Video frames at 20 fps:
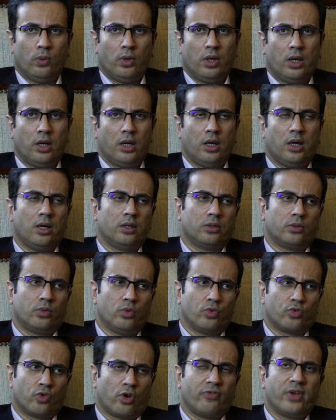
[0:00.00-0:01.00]
uh,
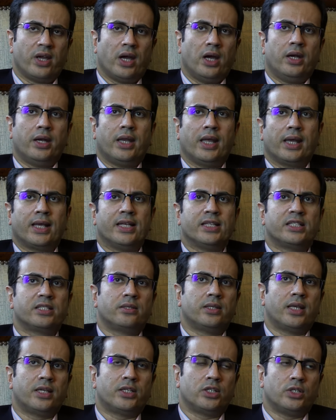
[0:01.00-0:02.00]
through trophy hunting
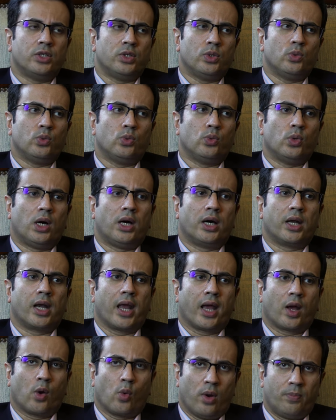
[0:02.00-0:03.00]
is that you are
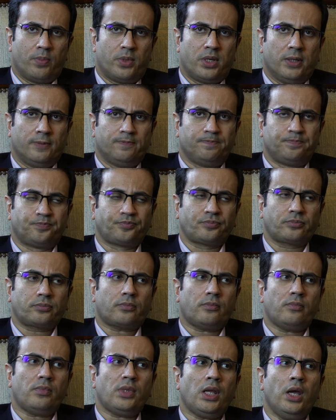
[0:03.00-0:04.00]
equipped
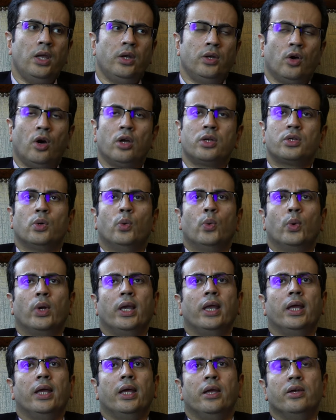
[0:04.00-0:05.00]
not
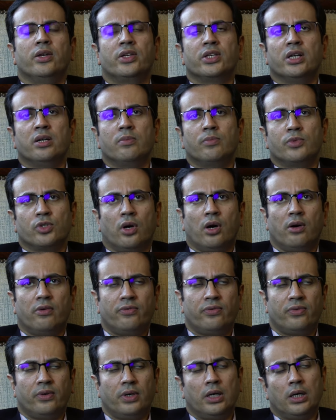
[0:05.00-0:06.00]
only in terms
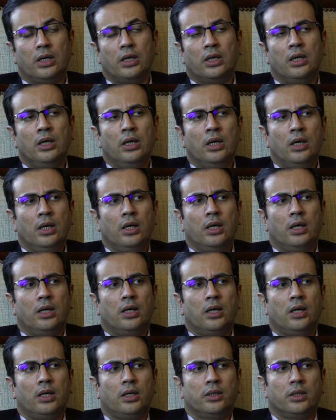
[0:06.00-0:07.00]
of uh,
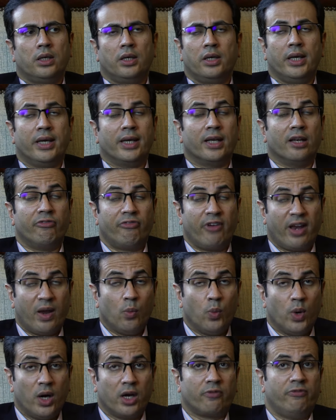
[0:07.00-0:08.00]
a, a legal
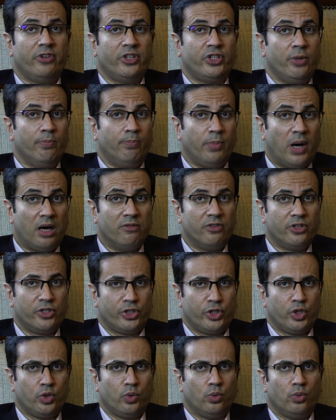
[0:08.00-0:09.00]
framework which
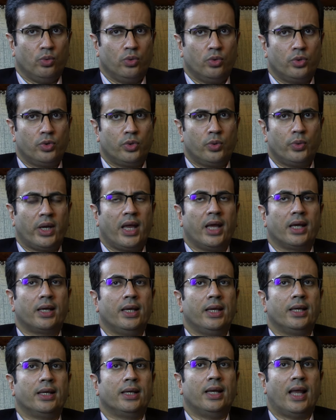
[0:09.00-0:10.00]
empowers you to take
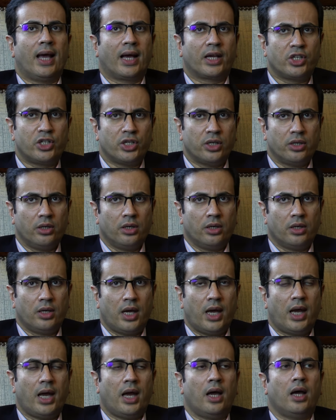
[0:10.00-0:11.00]
legal action
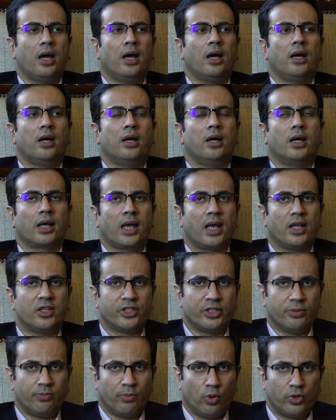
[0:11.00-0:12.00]
uh,
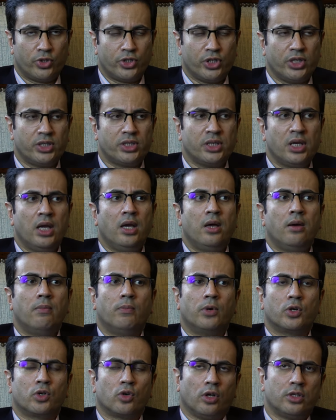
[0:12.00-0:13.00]
against the poachers,
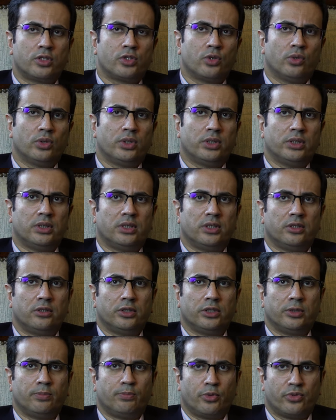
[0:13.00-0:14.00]
but also
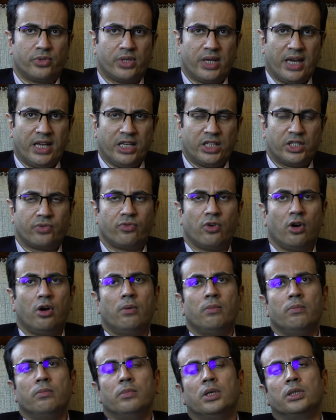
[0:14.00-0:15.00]
the, the proceeds
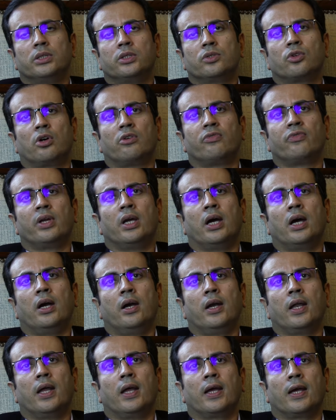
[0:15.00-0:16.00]
from uh, the trophy
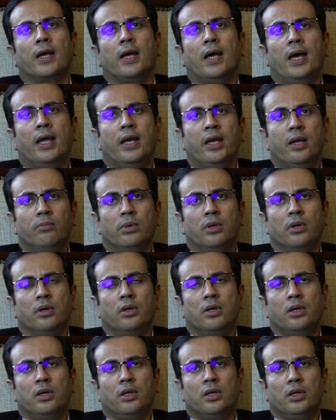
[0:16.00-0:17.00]
hunting
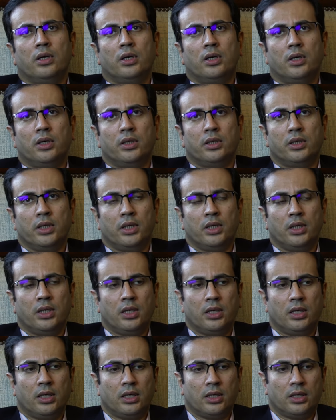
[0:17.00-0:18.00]
enable uh,
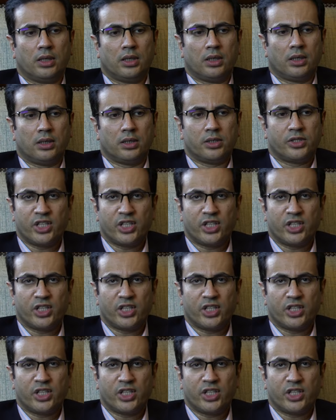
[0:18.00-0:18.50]
the uh,